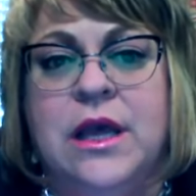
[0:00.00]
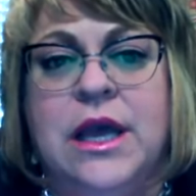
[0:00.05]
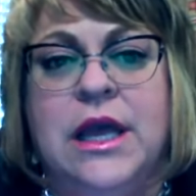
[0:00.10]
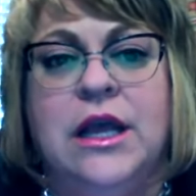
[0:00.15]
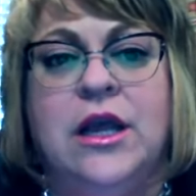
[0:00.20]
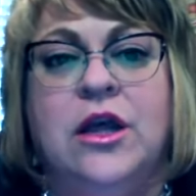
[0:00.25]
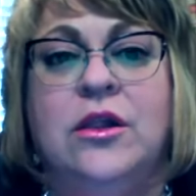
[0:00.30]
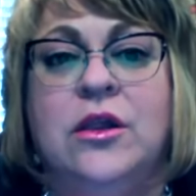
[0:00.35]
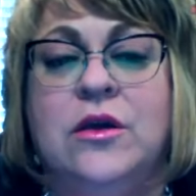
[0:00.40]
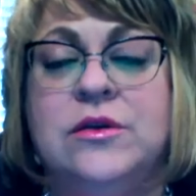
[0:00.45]

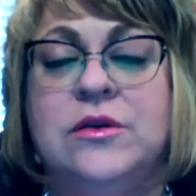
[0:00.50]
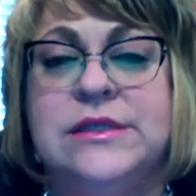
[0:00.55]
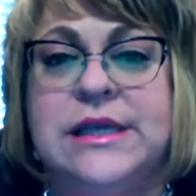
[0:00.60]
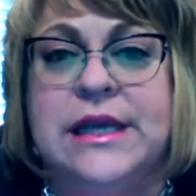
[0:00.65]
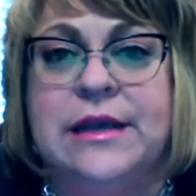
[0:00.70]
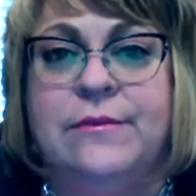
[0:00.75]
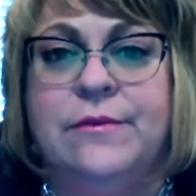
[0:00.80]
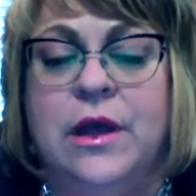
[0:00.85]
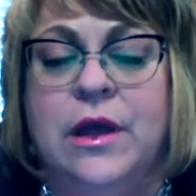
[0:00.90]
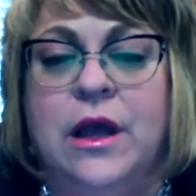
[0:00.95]
In
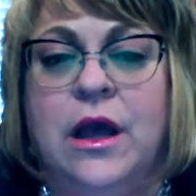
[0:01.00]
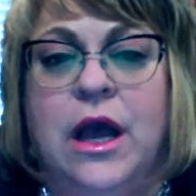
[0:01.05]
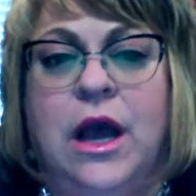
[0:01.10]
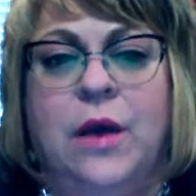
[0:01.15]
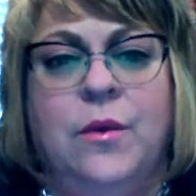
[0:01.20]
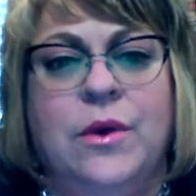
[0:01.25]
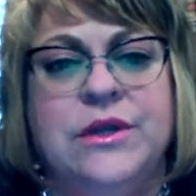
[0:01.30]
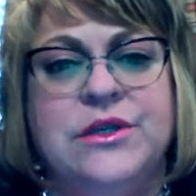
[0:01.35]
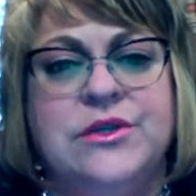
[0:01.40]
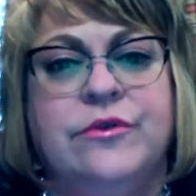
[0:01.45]
closing, I
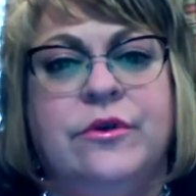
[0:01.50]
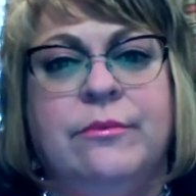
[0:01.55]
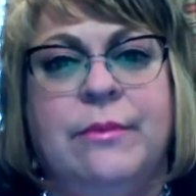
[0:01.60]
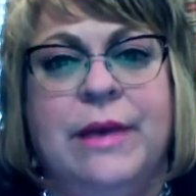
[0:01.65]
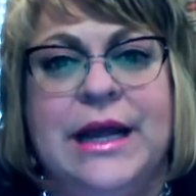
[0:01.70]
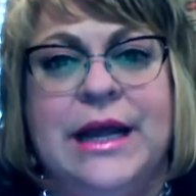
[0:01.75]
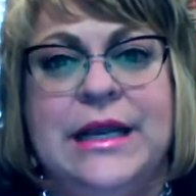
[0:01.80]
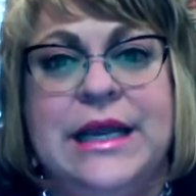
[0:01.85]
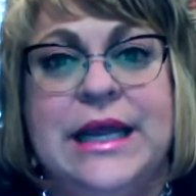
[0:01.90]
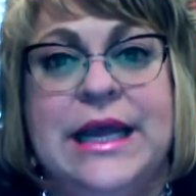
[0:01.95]
want to
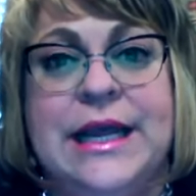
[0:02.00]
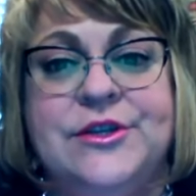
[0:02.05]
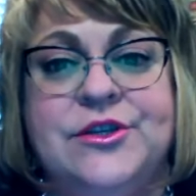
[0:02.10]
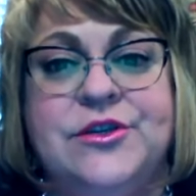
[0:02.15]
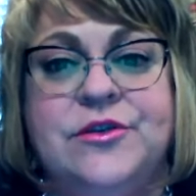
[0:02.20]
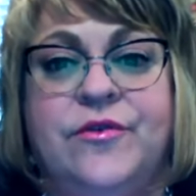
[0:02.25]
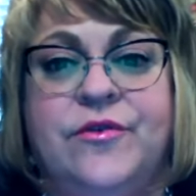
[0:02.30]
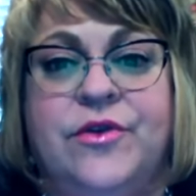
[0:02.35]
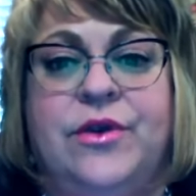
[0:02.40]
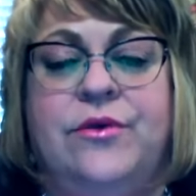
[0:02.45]
remind
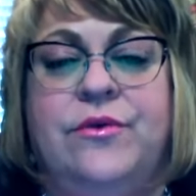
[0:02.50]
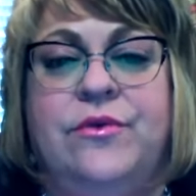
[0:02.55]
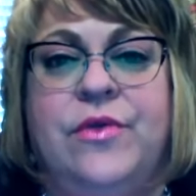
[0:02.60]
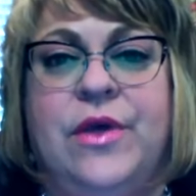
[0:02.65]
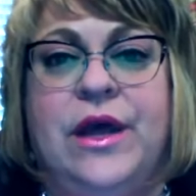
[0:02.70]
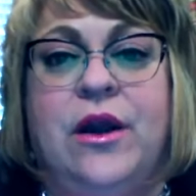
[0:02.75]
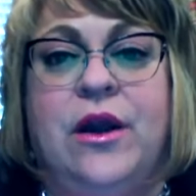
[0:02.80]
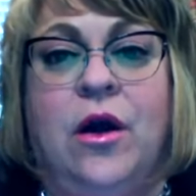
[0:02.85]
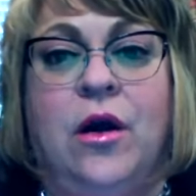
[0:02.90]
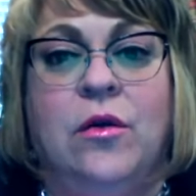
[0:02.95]
each of you
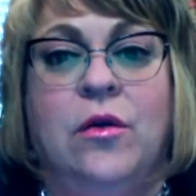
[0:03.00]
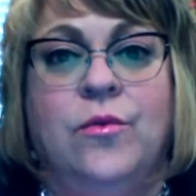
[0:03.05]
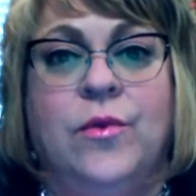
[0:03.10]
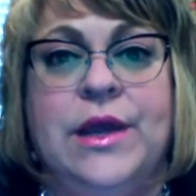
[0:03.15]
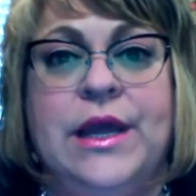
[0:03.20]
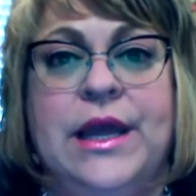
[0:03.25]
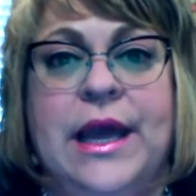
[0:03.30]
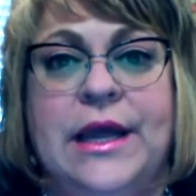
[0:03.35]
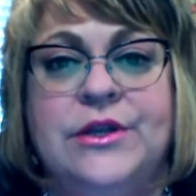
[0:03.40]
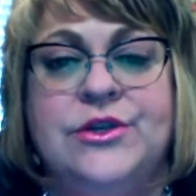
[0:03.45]
that our
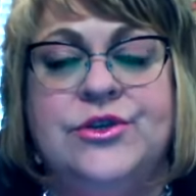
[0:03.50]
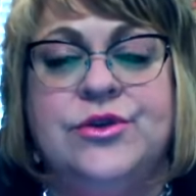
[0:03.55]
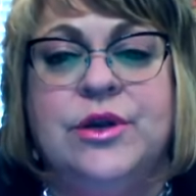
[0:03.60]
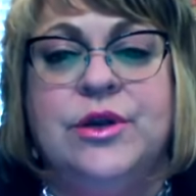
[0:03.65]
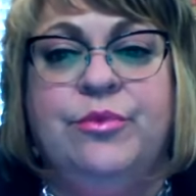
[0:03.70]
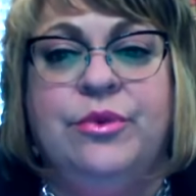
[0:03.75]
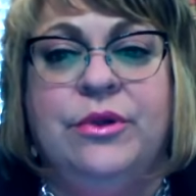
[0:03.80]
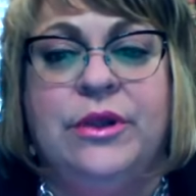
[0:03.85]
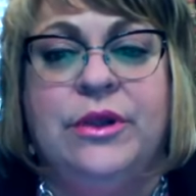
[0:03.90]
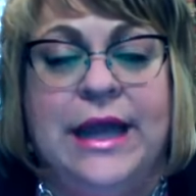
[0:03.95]

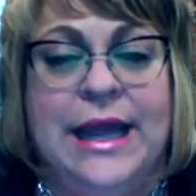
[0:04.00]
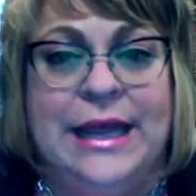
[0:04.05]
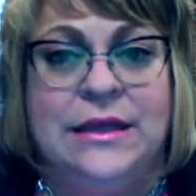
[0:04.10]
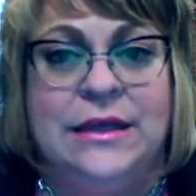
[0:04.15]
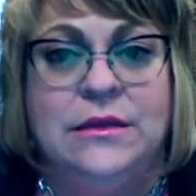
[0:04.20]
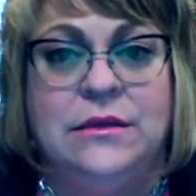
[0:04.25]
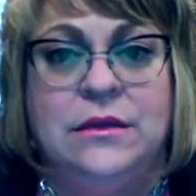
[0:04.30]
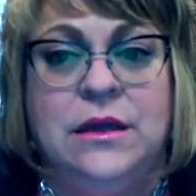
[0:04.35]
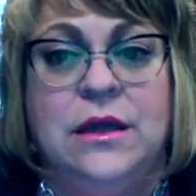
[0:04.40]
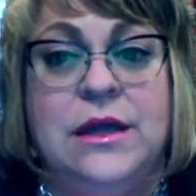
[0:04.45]
reentry
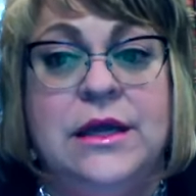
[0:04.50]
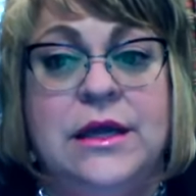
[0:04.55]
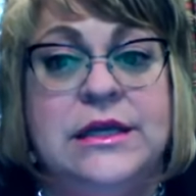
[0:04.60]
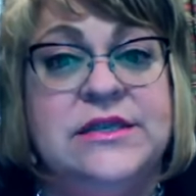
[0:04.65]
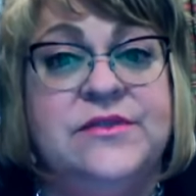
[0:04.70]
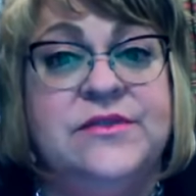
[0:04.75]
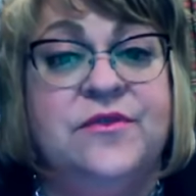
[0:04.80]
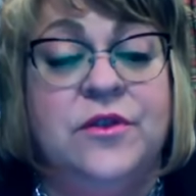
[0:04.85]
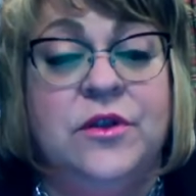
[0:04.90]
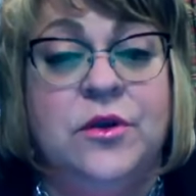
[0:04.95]
plan
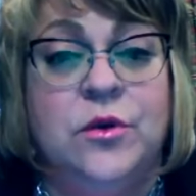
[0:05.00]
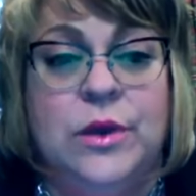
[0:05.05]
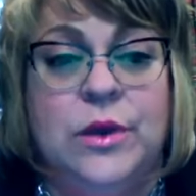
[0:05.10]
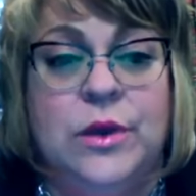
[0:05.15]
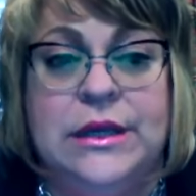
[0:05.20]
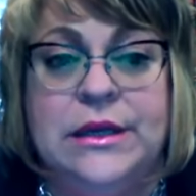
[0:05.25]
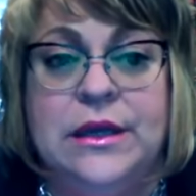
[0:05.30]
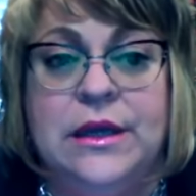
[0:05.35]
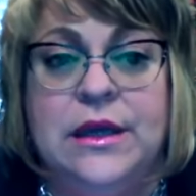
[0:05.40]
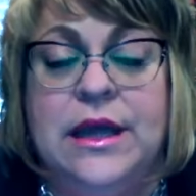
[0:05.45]
is
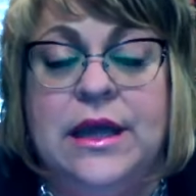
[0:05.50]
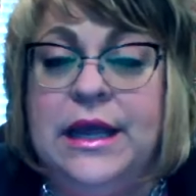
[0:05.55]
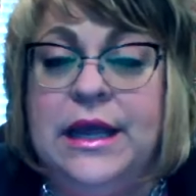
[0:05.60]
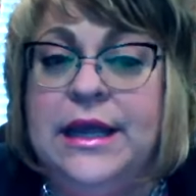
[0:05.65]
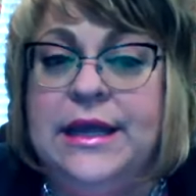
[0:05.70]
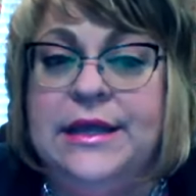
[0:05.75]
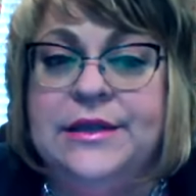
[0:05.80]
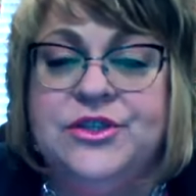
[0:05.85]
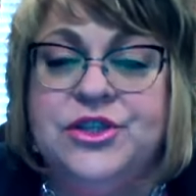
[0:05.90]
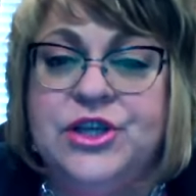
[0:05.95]
fluid and
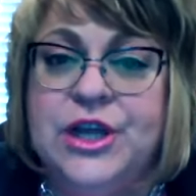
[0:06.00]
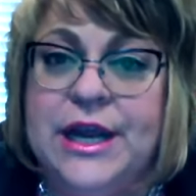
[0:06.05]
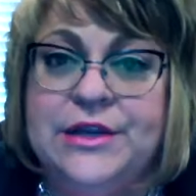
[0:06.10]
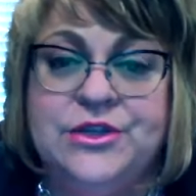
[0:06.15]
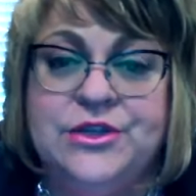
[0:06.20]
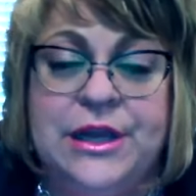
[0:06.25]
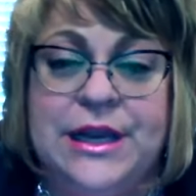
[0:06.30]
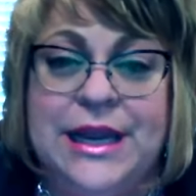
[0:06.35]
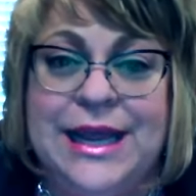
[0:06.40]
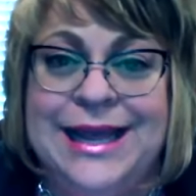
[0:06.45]
can
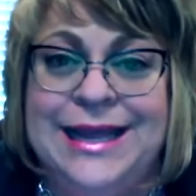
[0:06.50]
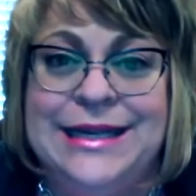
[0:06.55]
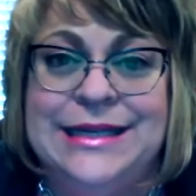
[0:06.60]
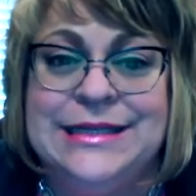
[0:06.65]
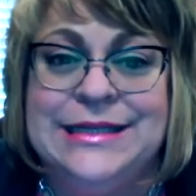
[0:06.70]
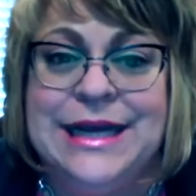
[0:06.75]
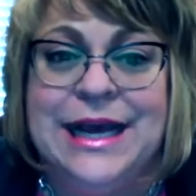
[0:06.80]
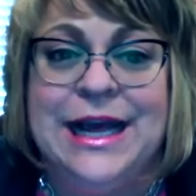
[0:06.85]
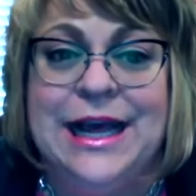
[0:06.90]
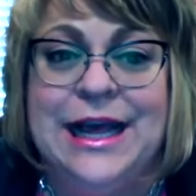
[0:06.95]
change at any
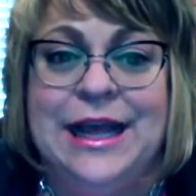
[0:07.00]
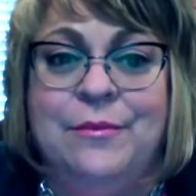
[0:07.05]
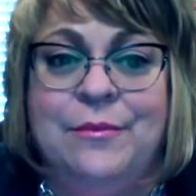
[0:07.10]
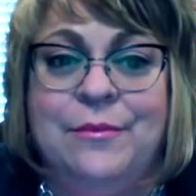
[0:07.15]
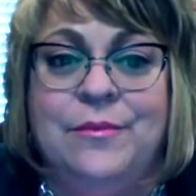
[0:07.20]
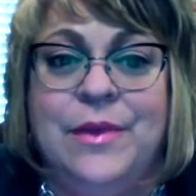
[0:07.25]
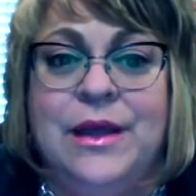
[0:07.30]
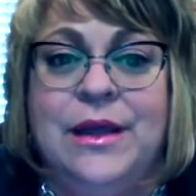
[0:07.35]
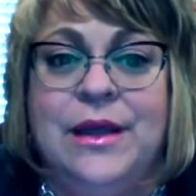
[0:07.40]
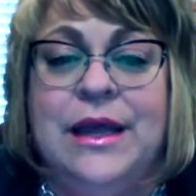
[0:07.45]

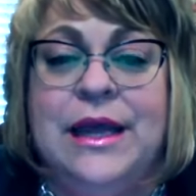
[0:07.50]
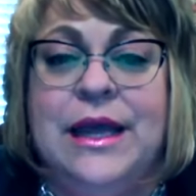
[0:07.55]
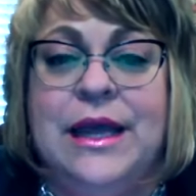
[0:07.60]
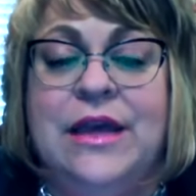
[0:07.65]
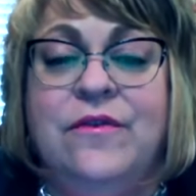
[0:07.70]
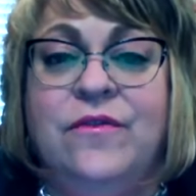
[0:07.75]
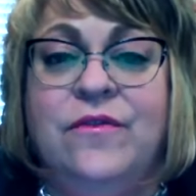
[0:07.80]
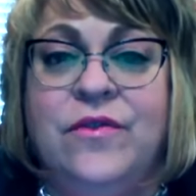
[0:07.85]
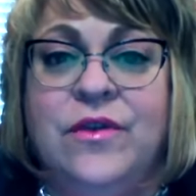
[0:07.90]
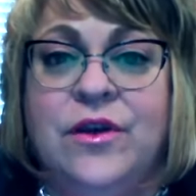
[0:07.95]
time
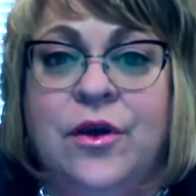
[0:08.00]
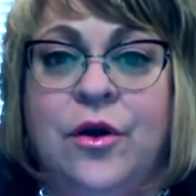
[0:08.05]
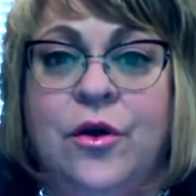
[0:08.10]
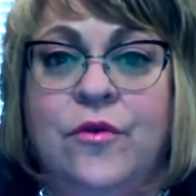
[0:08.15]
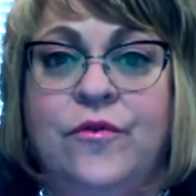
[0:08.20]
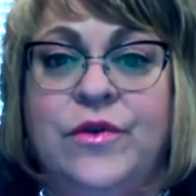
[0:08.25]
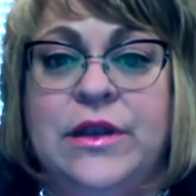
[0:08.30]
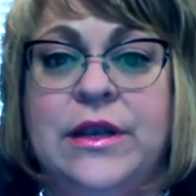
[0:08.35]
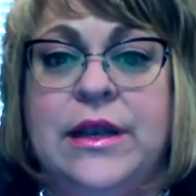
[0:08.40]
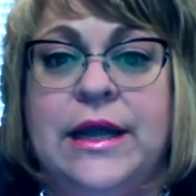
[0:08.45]
if the
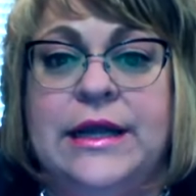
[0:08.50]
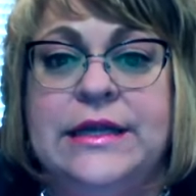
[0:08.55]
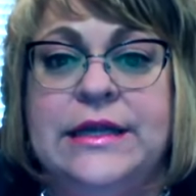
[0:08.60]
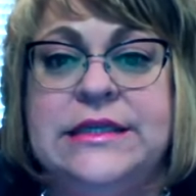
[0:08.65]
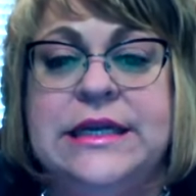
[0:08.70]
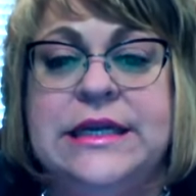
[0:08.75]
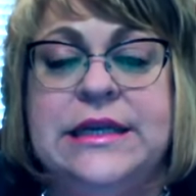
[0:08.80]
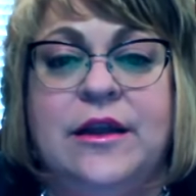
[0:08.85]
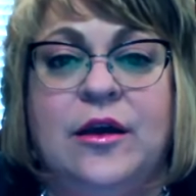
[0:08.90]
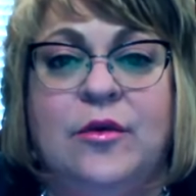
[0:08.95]
COVID
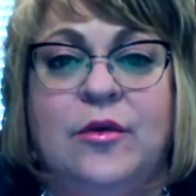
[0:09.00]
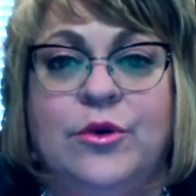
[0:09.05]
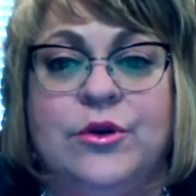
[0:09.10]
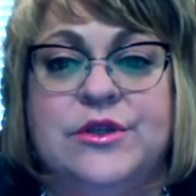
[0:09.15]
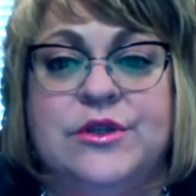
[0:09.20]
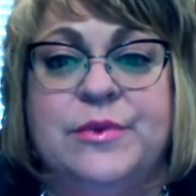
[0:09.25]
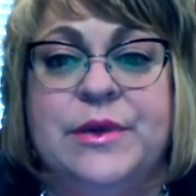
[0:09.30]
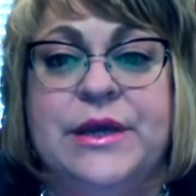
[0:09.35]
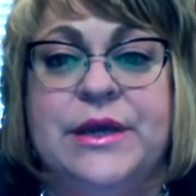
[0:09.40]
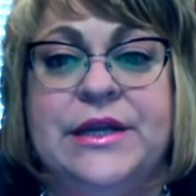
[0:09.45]
19
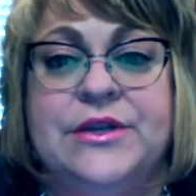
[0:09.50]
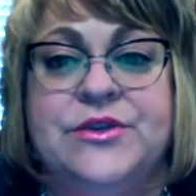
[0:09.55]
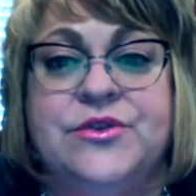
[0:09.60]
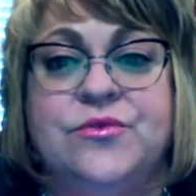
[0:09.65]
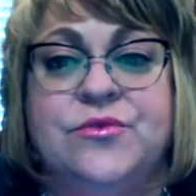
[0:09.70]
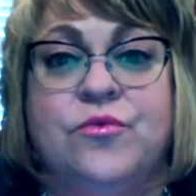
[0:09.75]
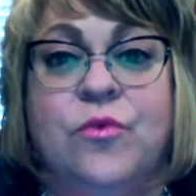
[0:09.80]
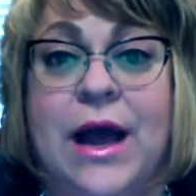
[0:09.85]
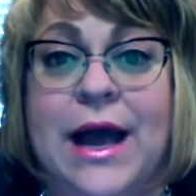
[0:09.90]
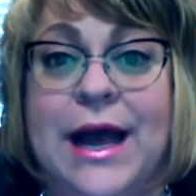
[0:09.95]
numbers begin
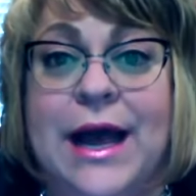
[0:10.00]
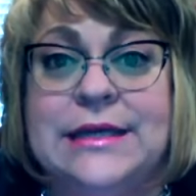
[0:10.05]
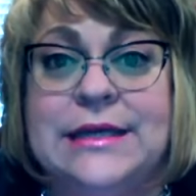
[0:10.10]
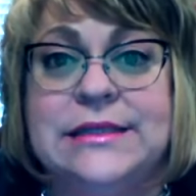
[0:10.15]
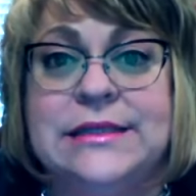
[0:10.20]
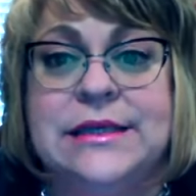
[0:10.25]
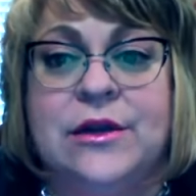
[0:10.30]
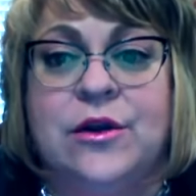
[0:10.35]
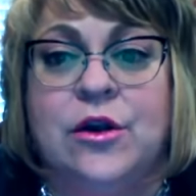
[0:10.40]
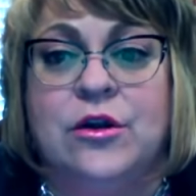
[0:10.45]
to
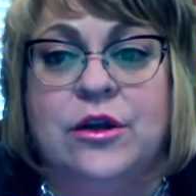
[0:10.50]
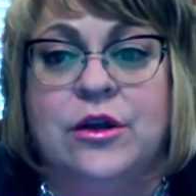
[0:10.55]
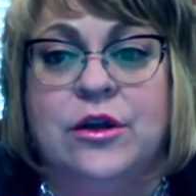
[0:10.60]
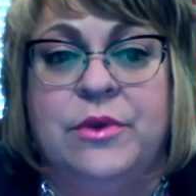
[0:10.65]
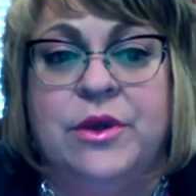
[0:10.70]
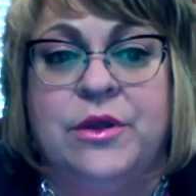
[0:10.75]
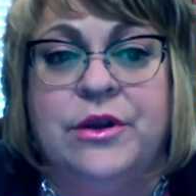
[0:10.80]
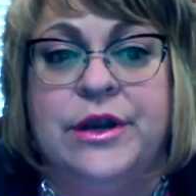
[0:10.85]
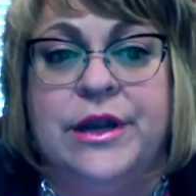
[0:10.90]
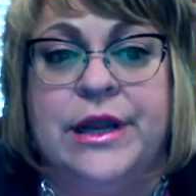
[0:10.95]
rise in our
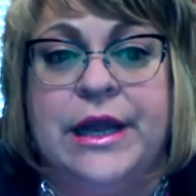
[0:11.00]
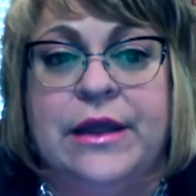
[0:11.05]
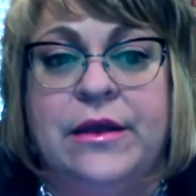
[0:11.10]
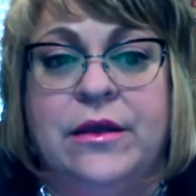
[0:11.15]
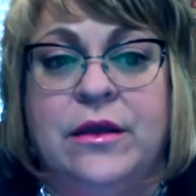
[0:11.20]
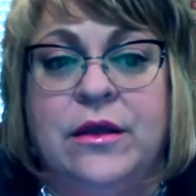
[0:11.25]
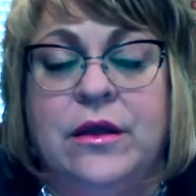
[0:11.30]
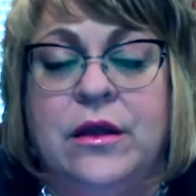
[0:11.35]
community.